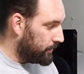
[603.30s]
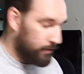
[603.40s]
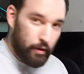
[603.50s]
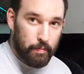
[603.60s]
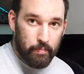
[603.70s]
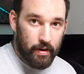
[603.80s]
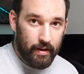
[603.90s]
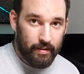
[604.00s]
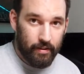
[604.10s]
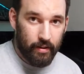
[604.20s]
No
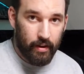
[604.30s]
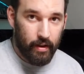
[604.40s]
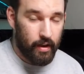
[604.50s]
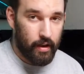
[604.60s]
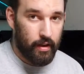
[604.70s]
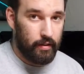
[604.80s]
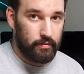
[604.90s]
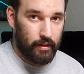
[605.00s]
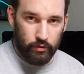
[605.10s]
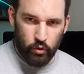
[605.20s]
proprietary
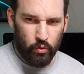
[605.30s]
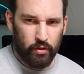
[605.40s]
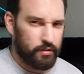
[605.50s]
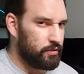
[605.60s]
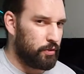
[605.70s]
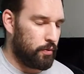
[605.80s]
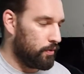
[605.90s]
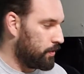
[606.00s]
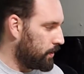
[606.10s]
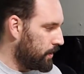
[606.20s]
like Torx
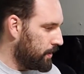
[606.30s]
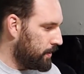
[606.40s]
or